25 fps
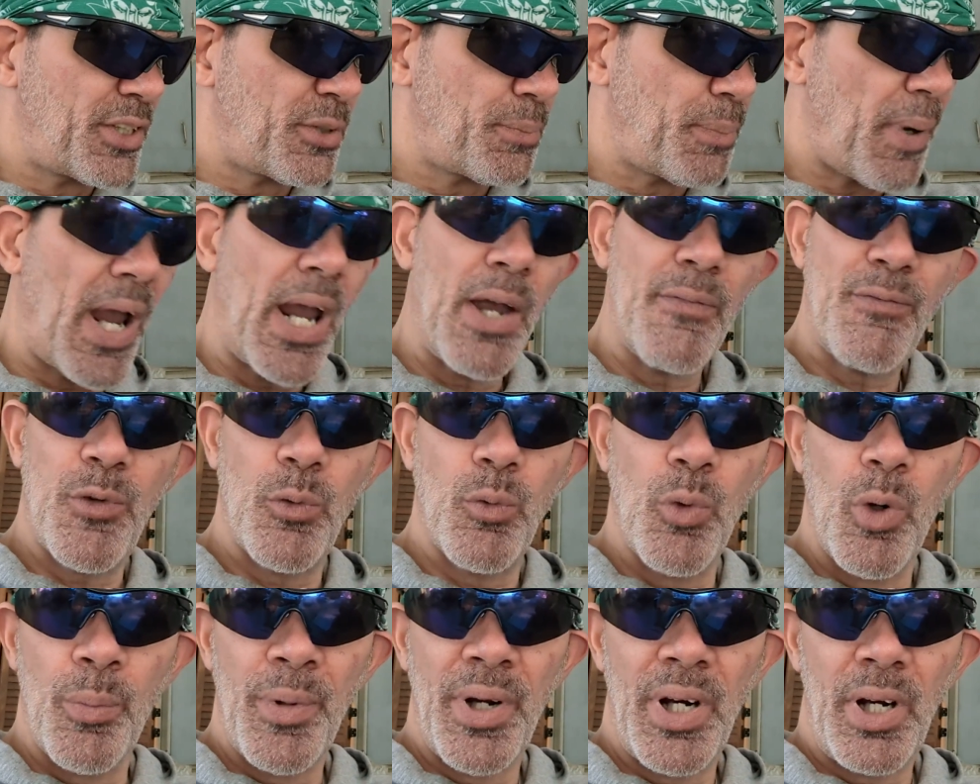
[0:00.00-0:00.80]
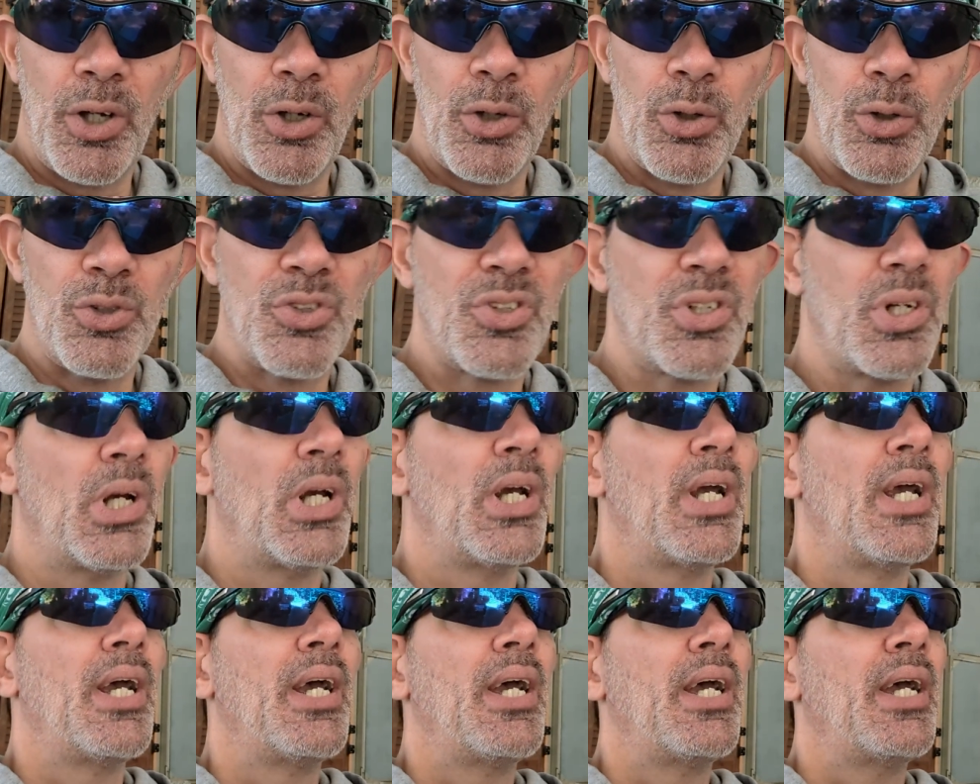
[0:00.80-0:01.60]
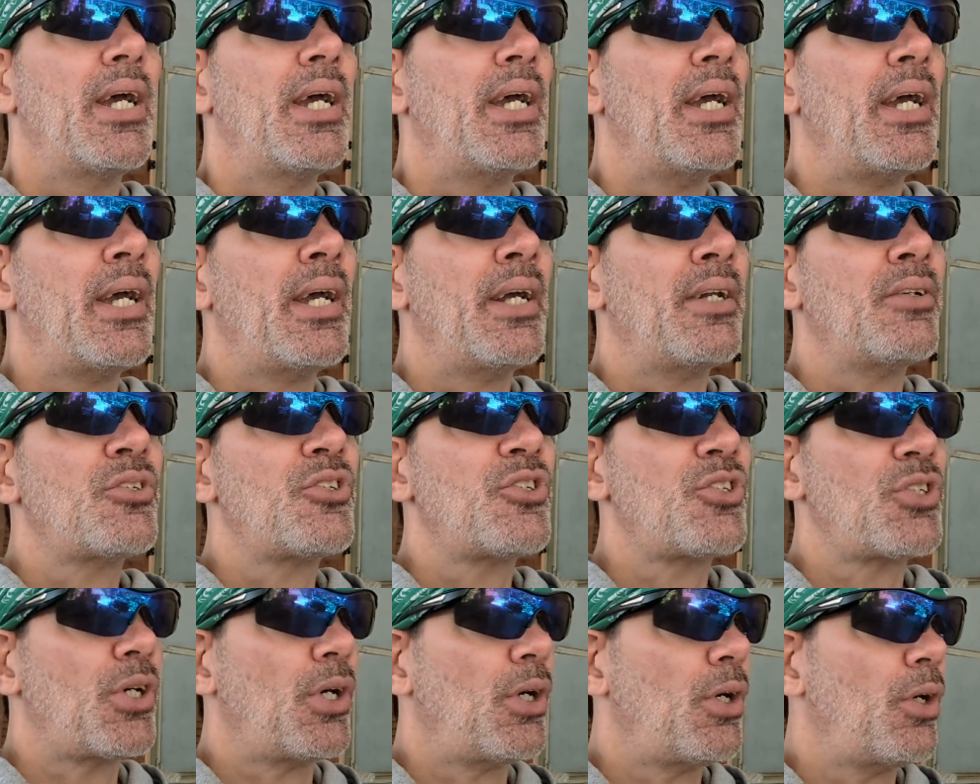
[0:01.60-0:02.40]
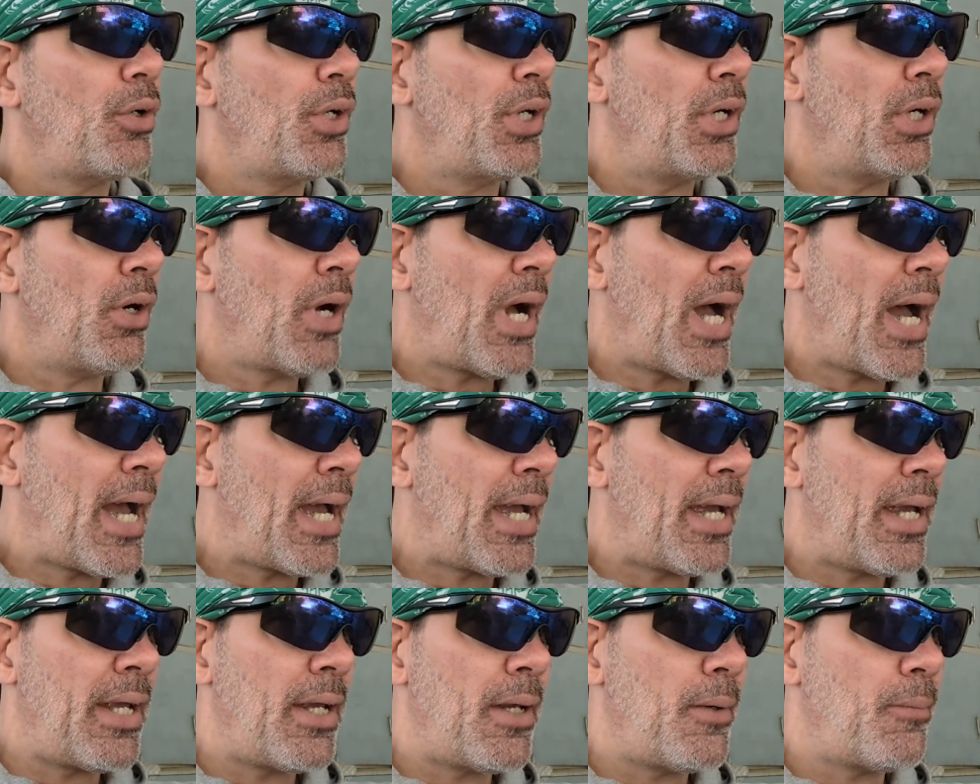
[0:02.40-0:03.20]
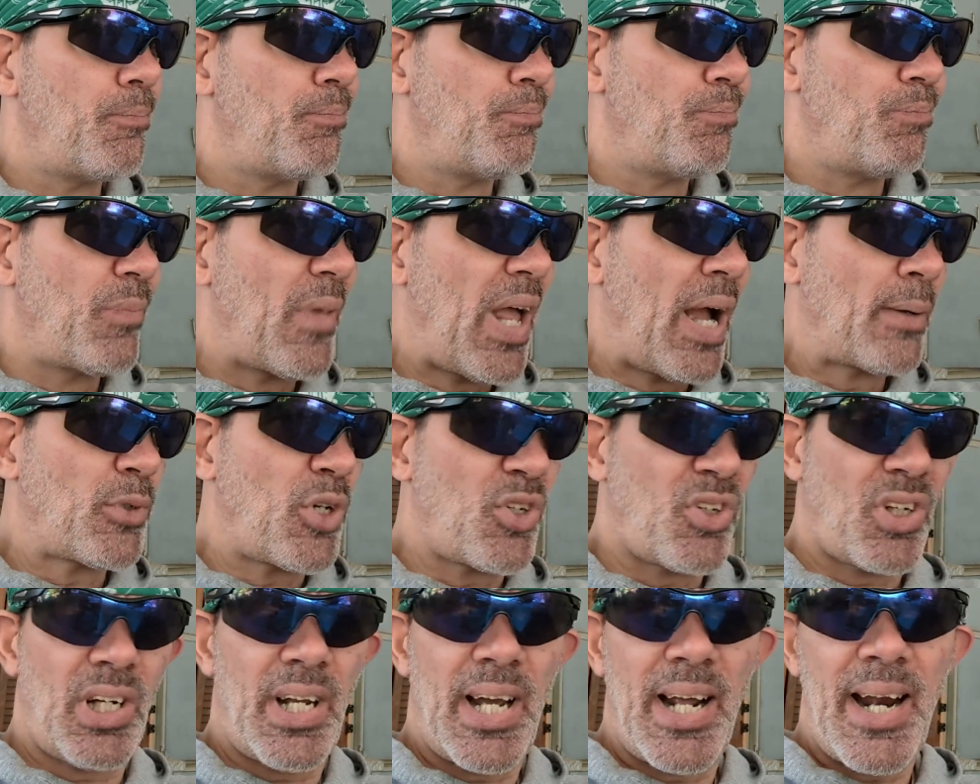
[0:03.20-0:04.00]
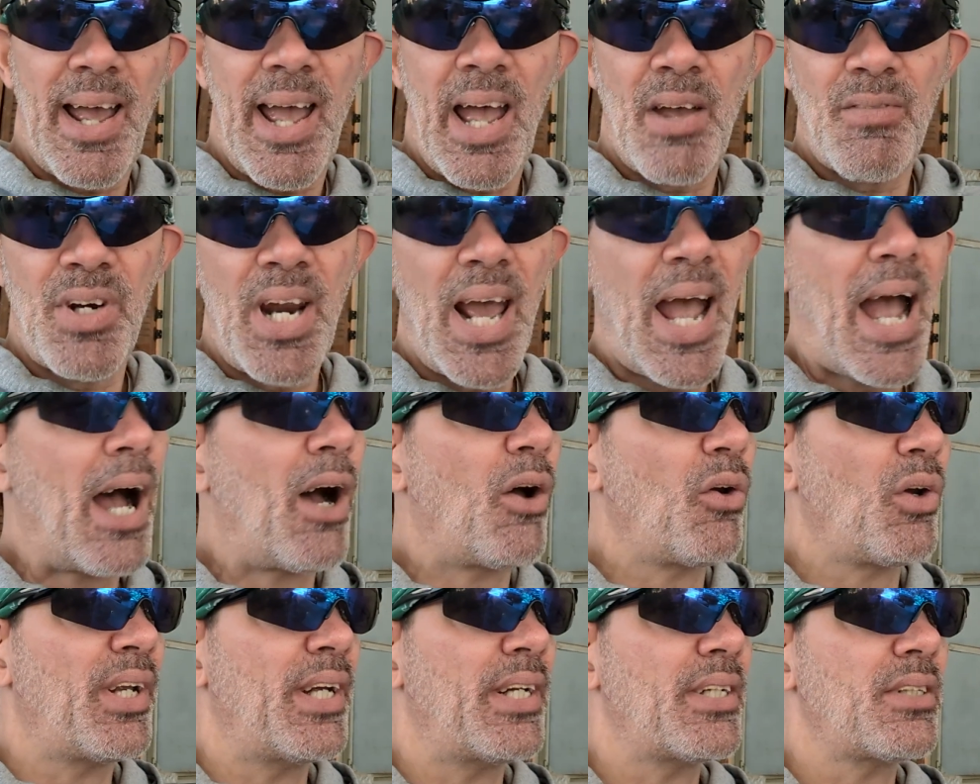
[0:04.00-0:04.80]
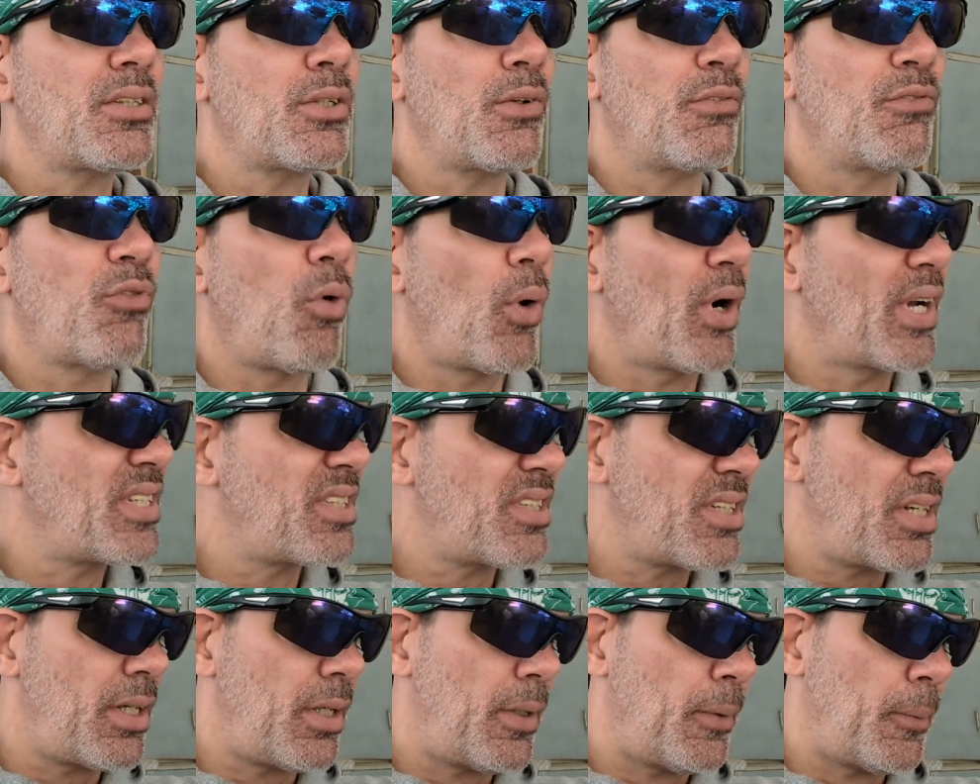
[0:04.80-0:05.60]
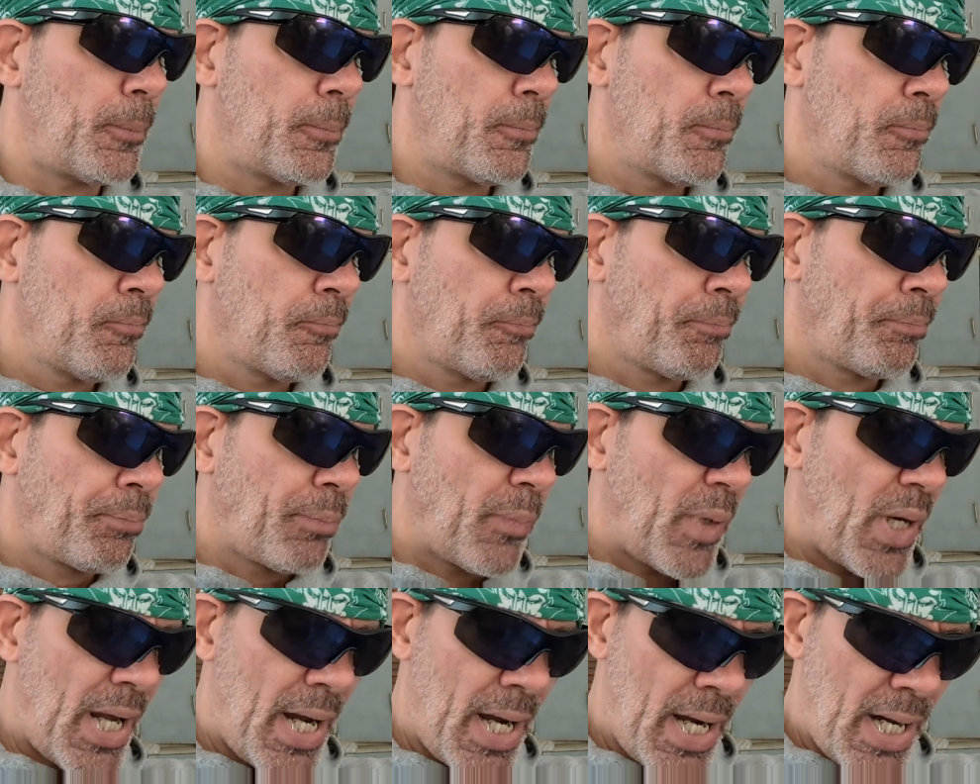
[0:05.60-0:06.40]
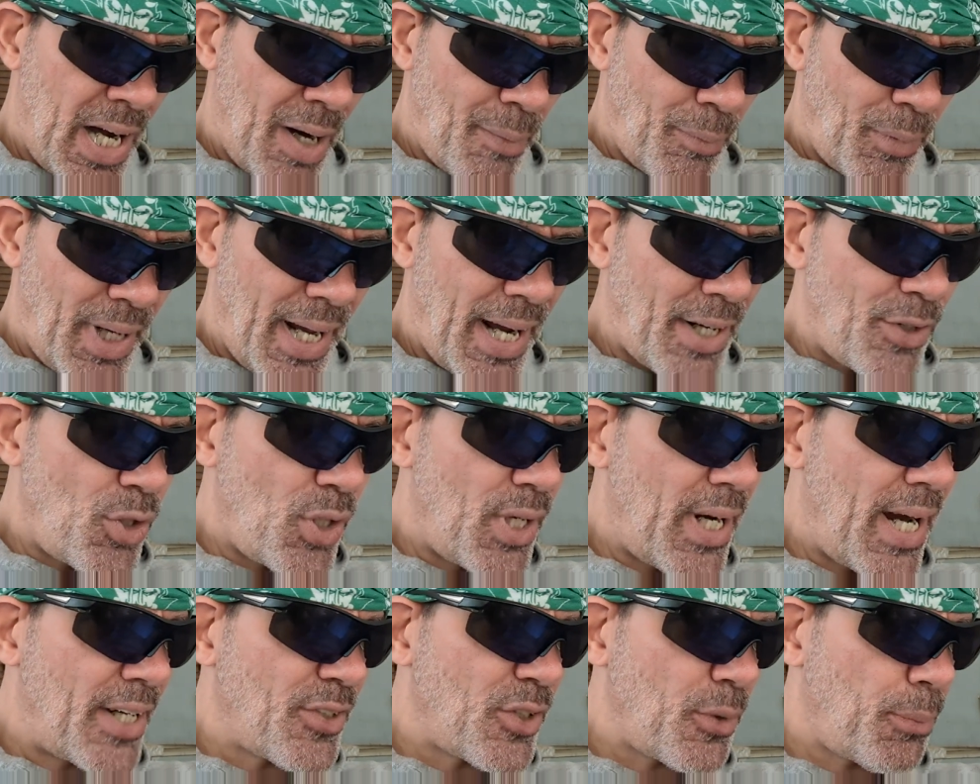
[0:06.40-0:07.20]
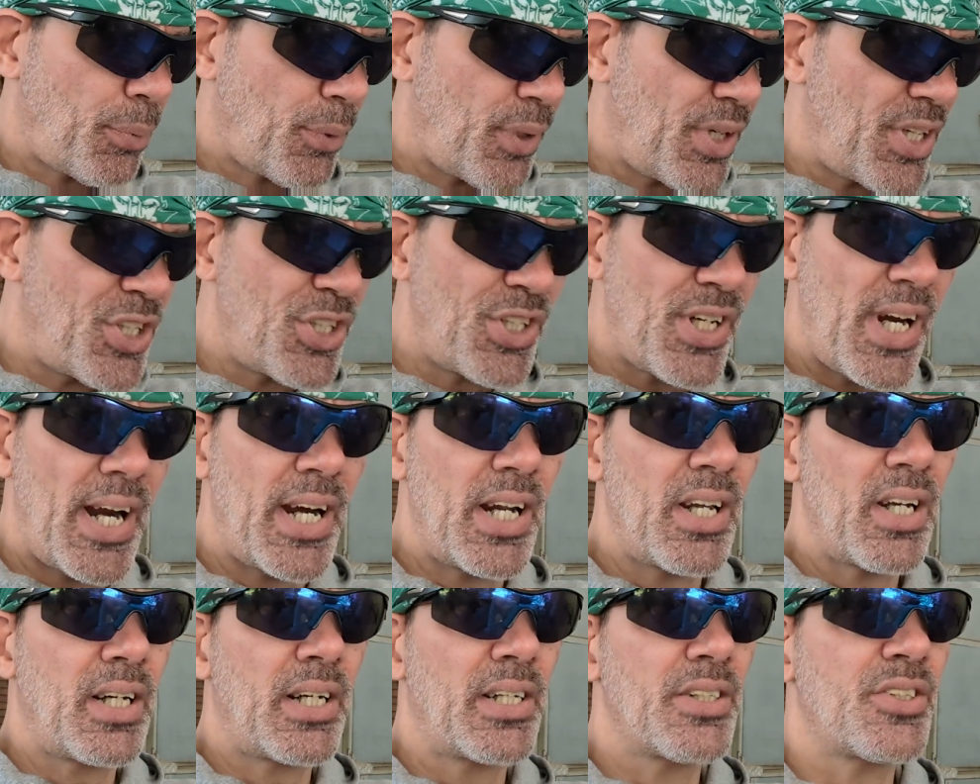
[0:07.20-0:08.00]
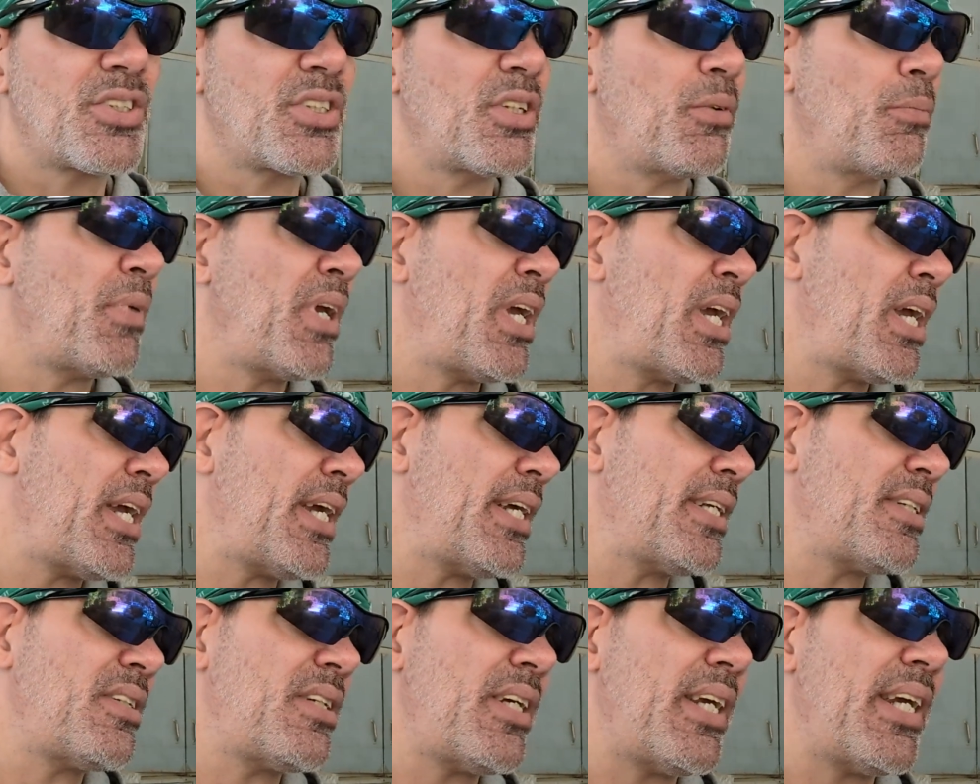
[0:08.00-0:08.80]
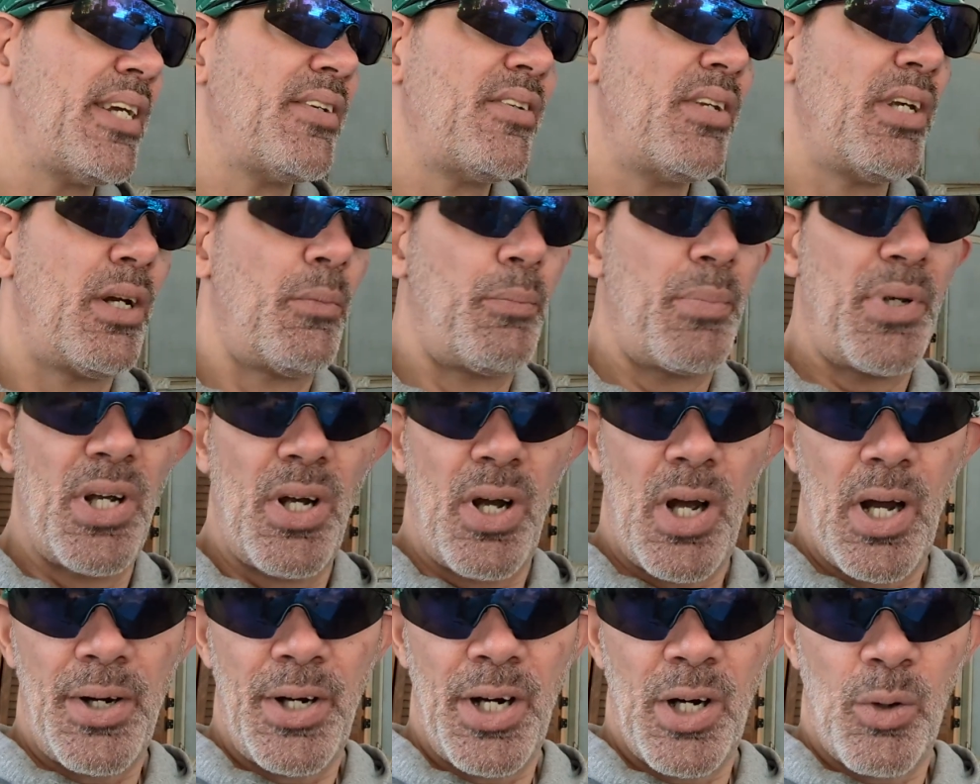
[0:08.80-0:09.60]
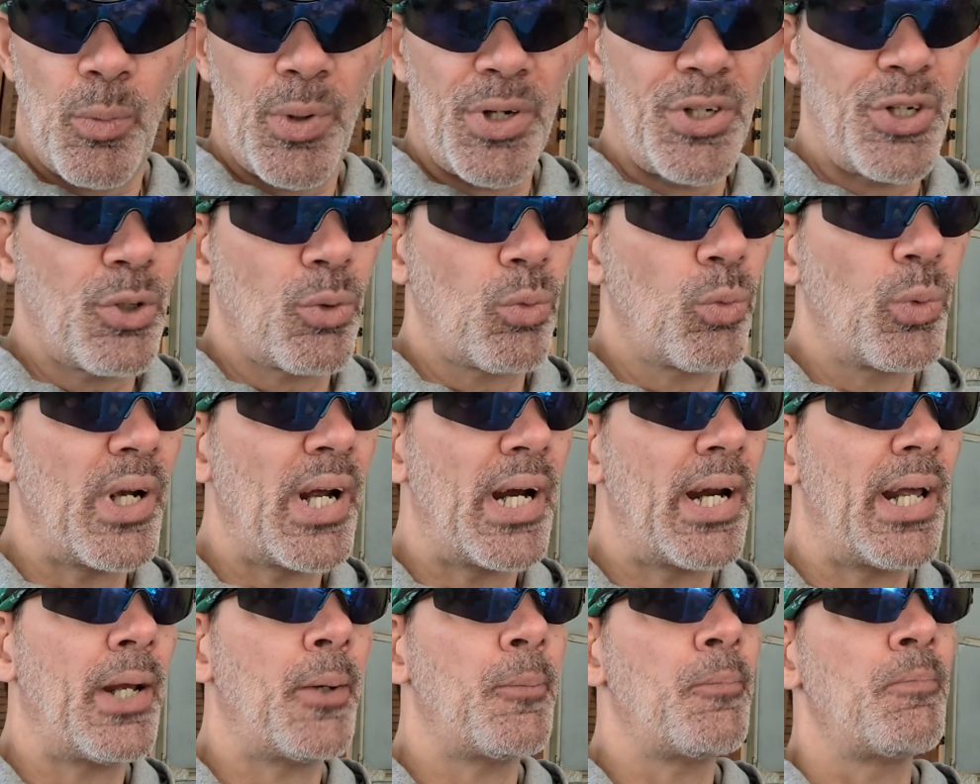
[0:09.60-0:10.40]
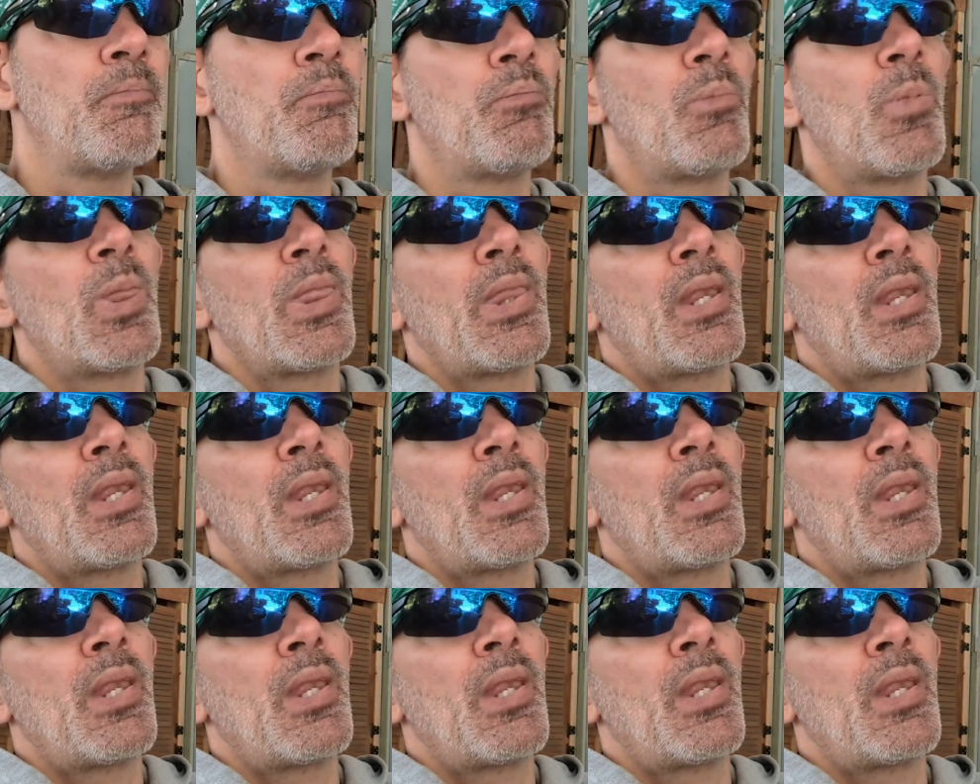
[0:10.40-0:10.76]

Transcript: It's painful when we lose. And so, you know, I'm just glad I have an outlet to voice it. And I'm glad you guys appreciate it. Because to me, it's easy to be on here when you're winning.